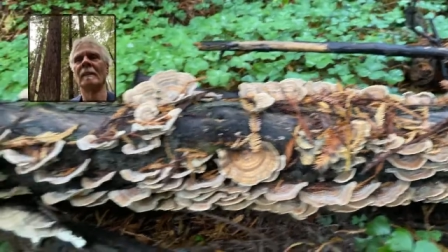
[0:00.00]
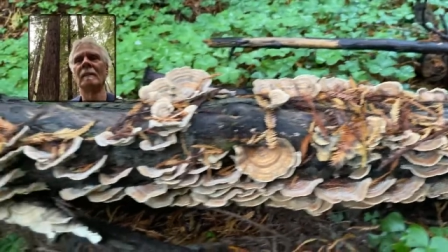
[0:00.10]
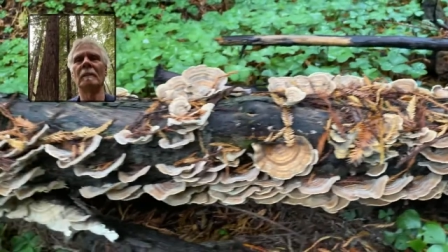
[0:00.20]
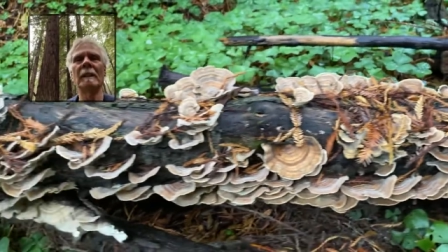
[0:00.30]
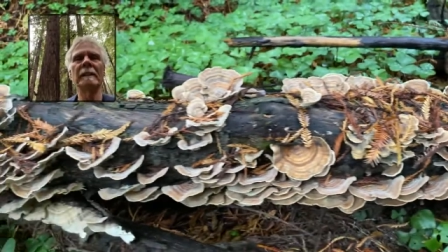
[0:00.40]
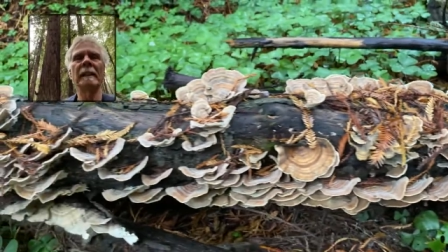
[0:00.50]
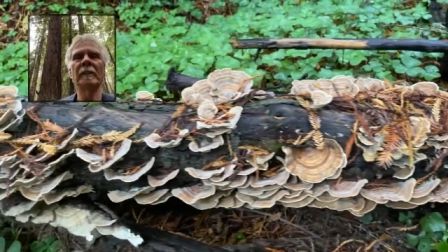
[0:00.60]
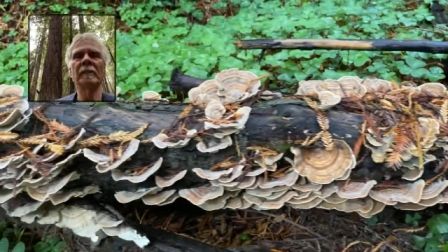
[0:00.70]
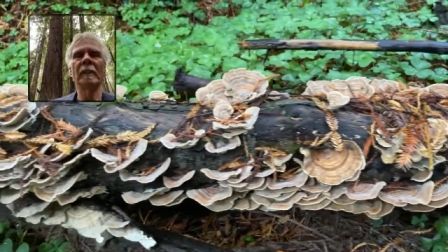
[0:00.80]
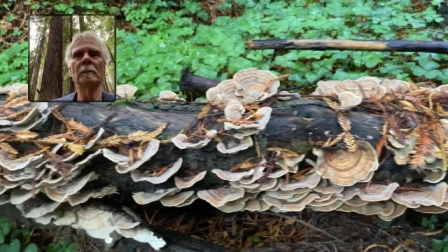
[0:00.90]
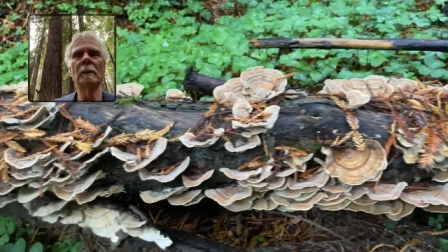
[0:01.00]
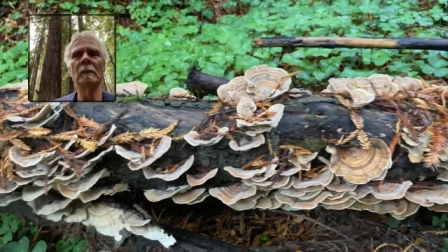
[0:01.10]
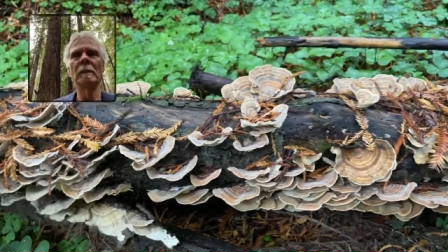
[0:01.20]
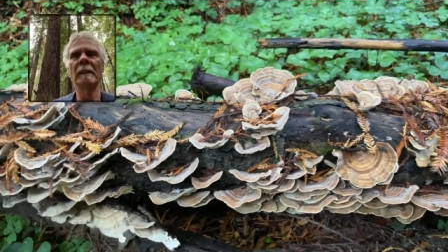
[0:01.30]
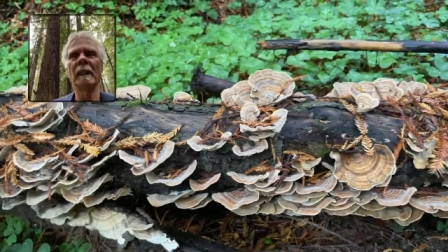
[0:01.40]
right next to the
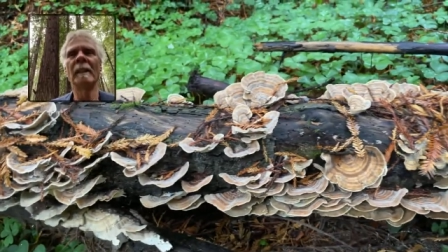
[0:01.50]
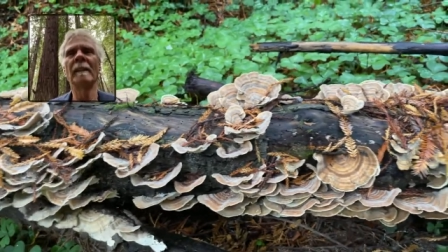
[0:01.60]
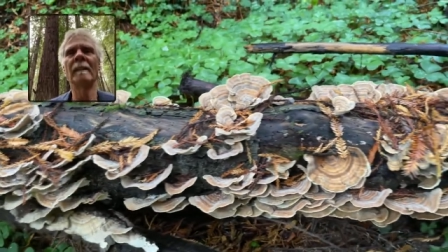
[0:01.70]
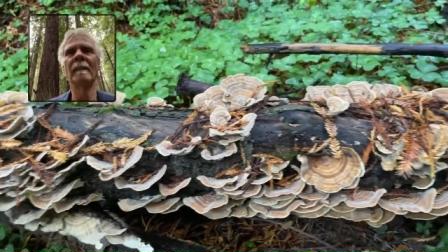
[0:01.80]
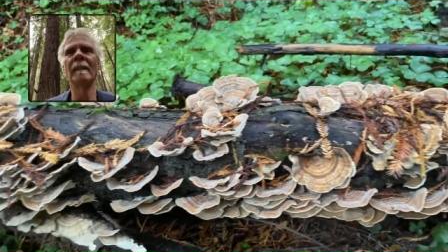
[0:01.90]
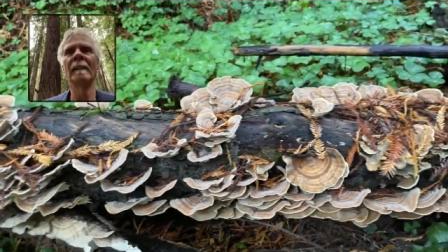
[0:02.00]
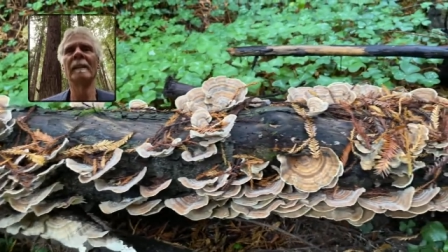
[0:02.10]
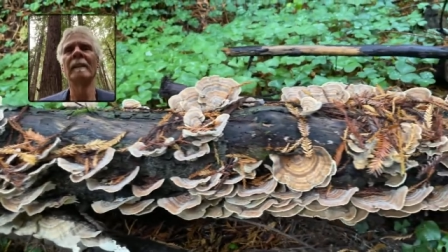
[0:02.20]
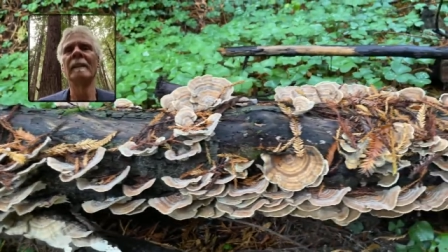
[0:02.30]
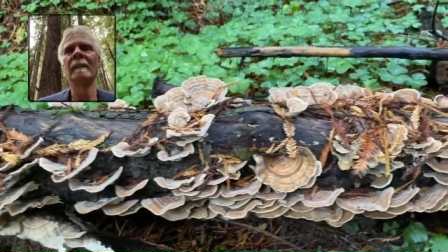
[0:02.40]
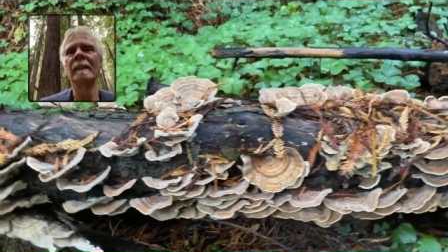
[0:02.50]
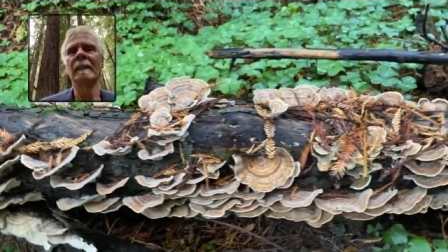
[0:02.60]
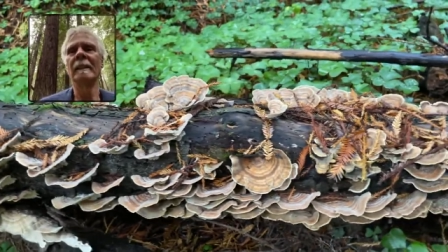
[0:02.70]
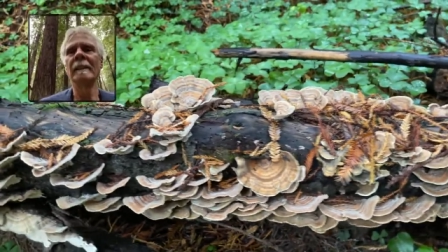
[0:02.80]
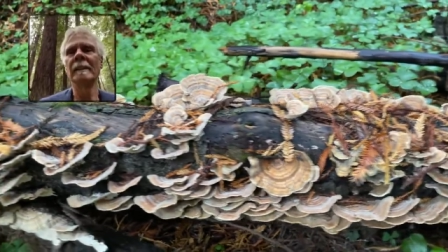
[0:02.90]
road.
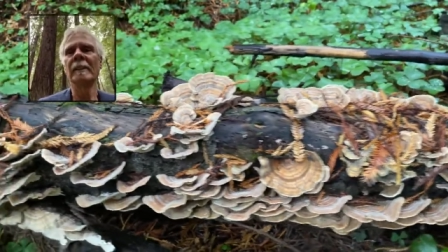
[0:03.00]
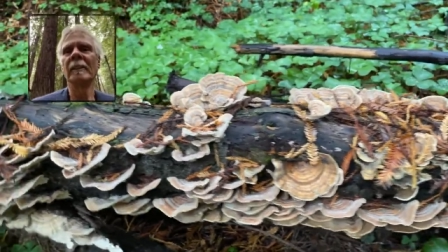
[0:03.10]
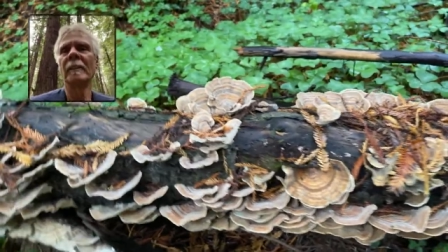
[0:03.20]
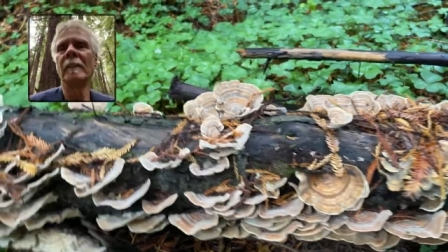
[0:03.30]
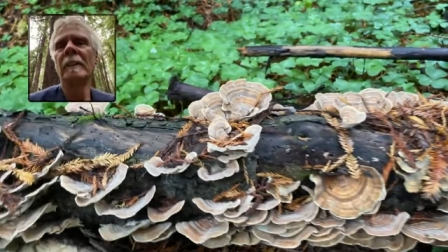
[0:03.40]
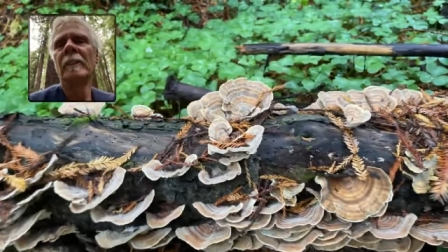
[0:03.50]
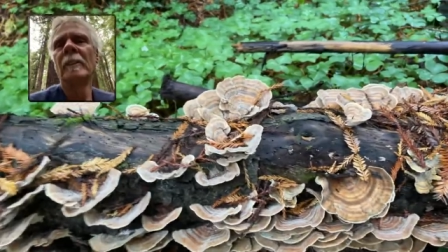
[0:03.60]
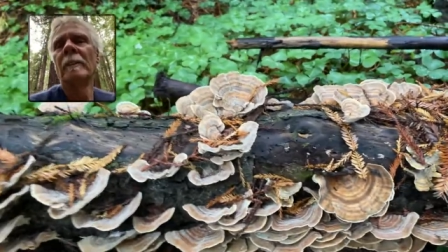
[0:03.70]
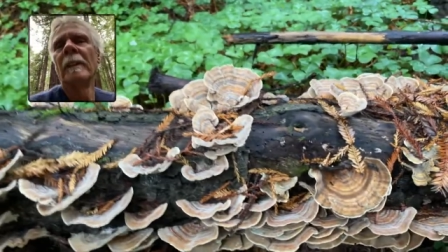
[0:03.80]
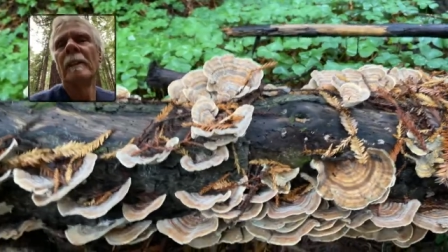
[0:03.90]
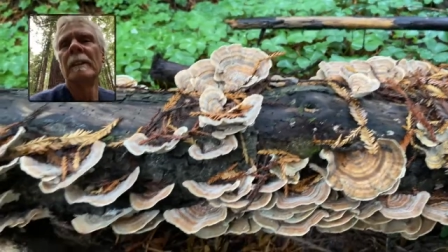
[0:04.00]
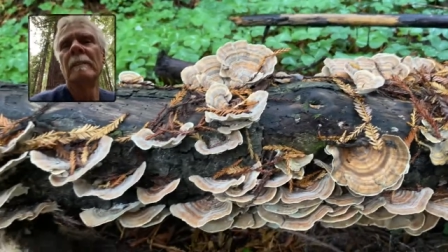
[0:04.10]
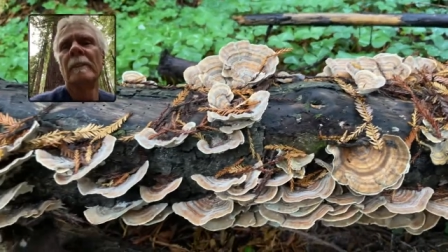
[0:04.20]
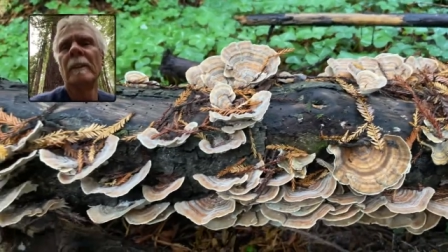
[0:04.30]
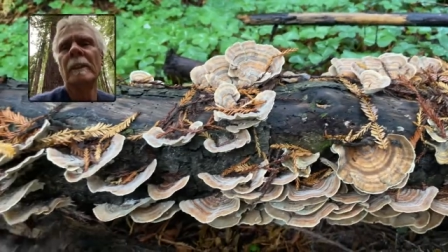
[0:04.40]
And this, these are very,
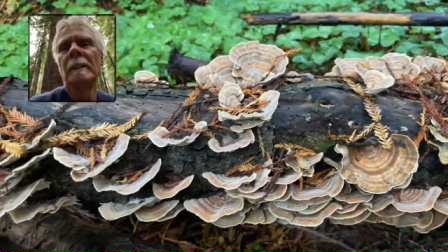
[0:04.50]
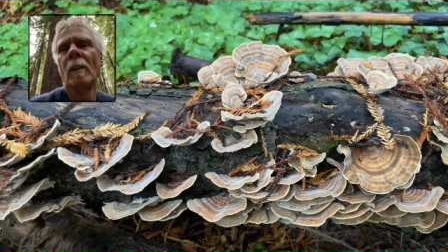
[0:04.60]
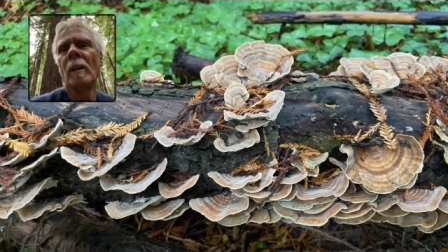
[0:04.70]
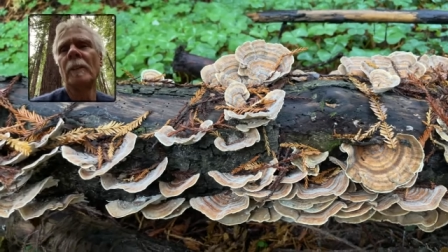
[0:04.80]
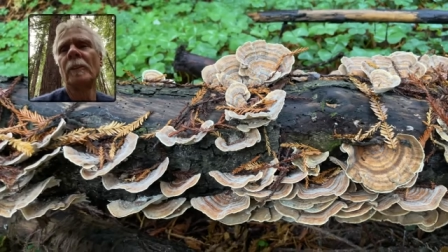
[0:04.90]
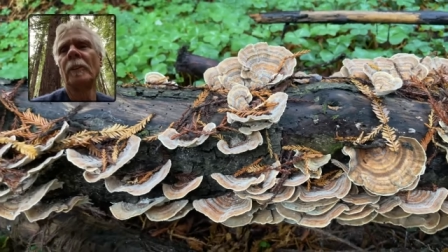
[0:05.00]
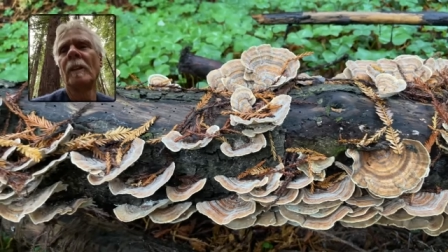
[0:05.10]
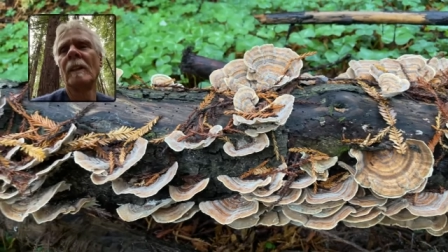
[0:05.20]
very large